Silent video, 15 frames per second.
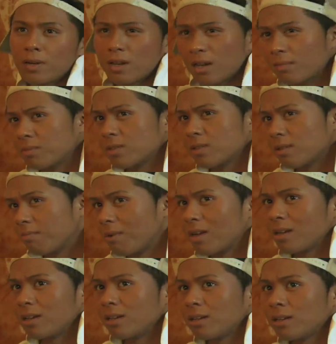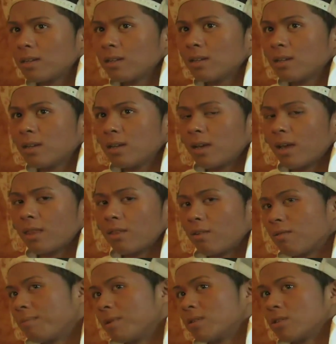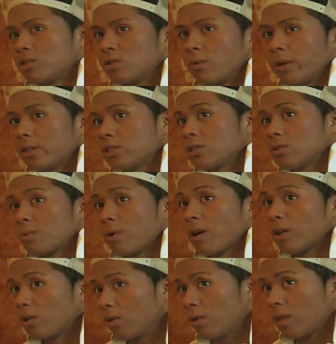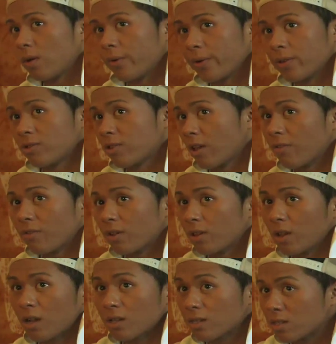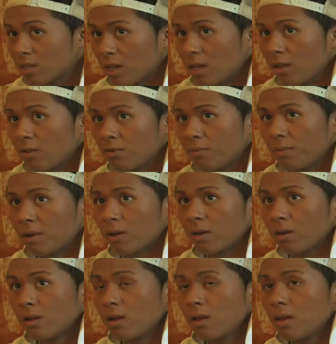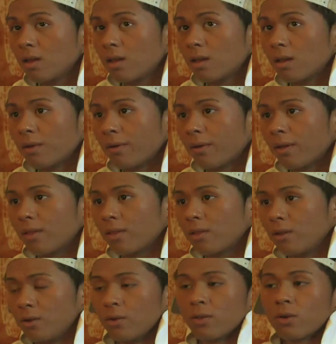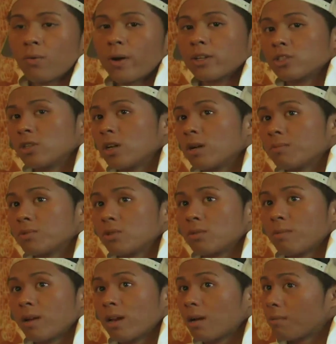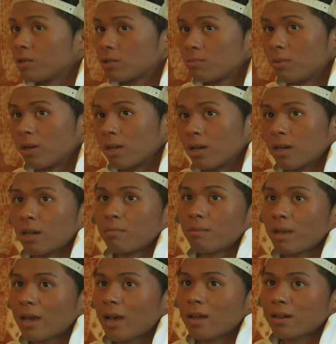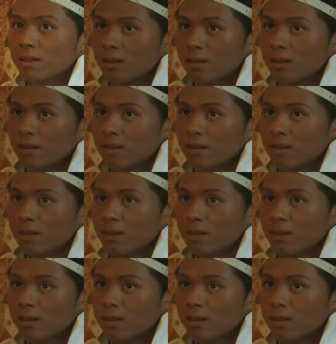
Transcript: it comes to money. And there have been situations where I knew there was definitely unsafe, but you know, the question comes to your mind, how much money can I make out of